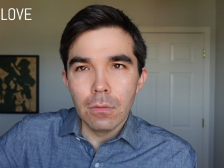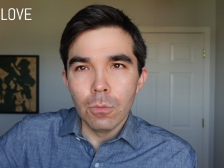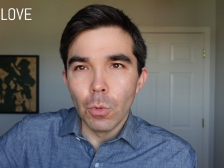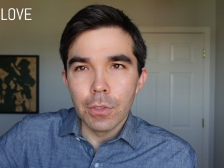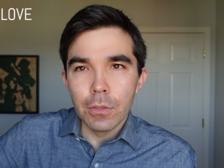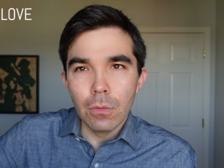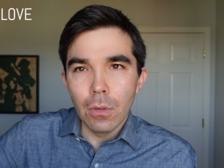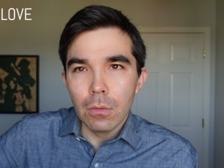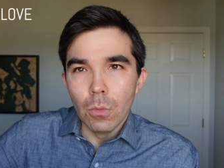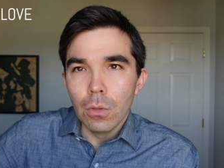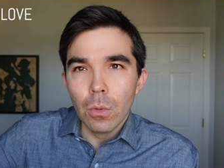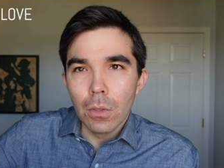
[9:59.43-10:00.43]
What, do,
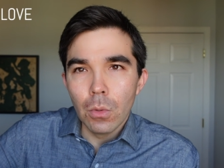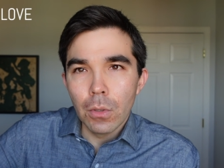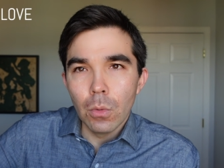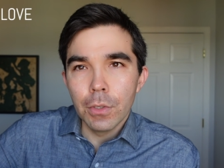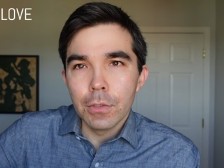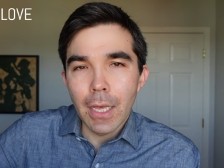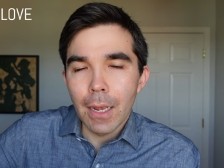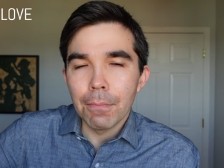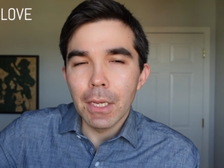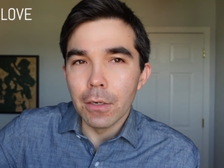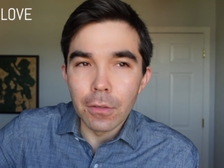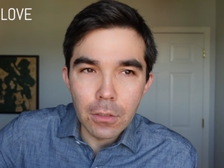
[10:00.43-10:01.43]
what, what, what, does that
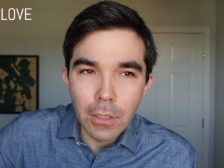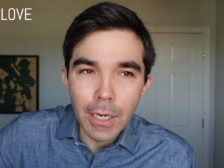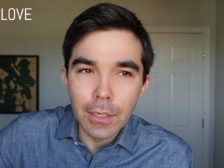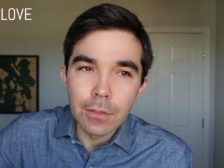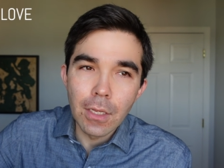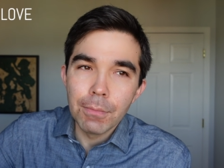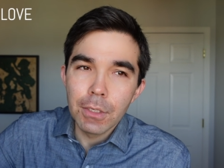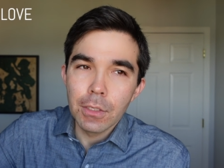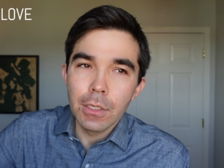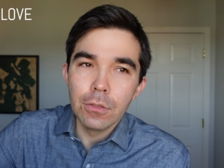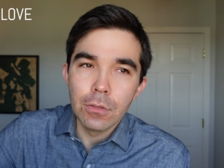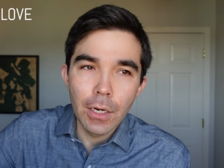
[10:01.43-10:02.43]
mean, Clay? Does that mean
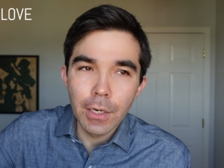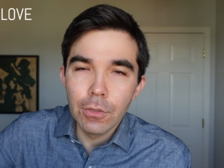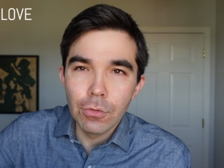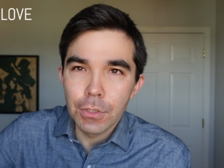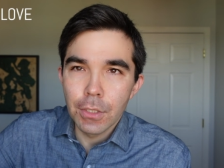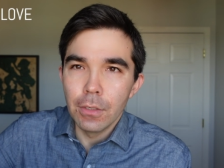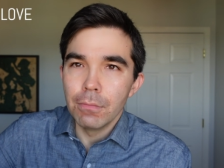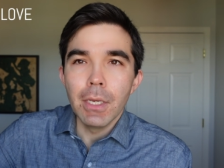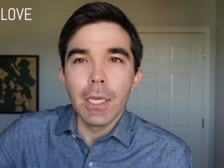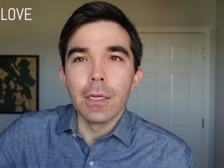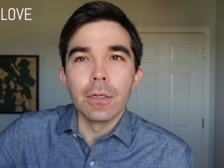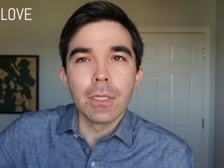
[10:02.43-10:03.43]
that he's not interested in me?